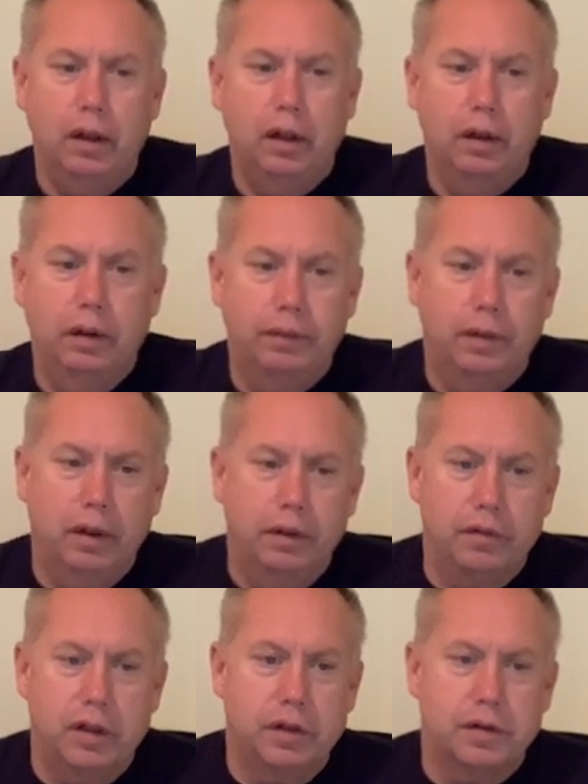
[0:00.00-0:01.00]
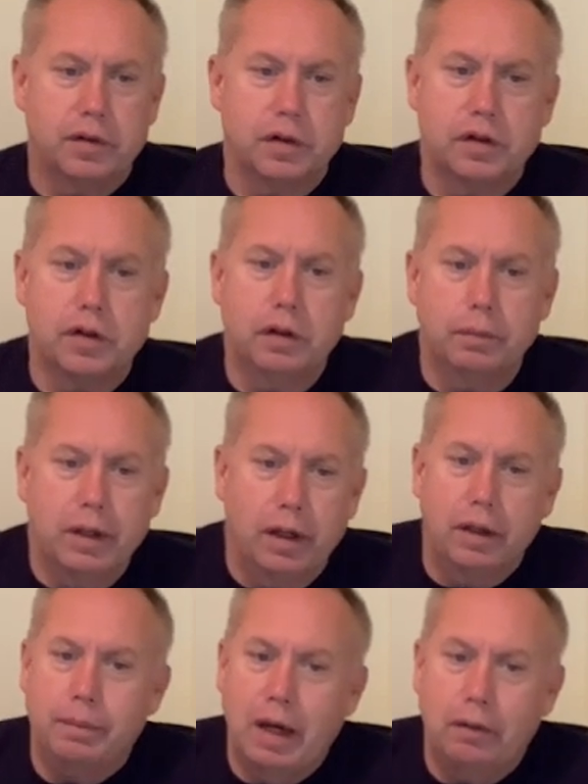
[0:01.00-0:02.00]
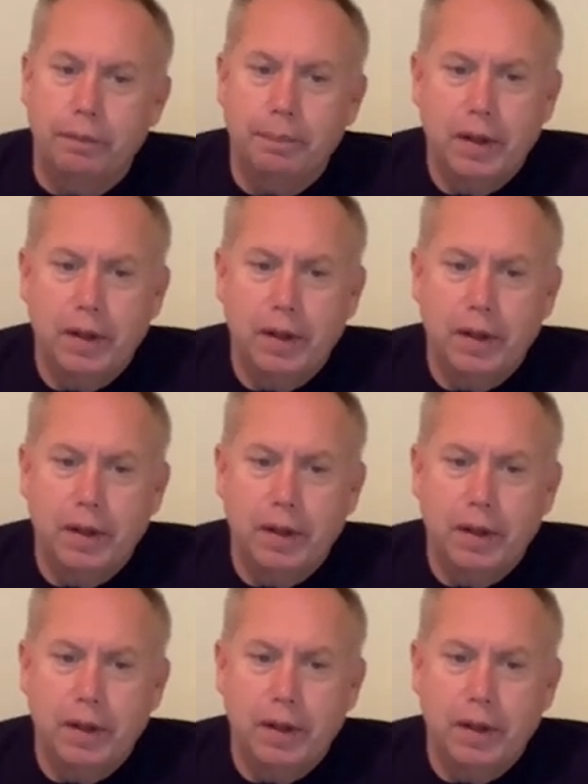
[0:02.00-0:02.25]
Jesus' Sermon on the Mount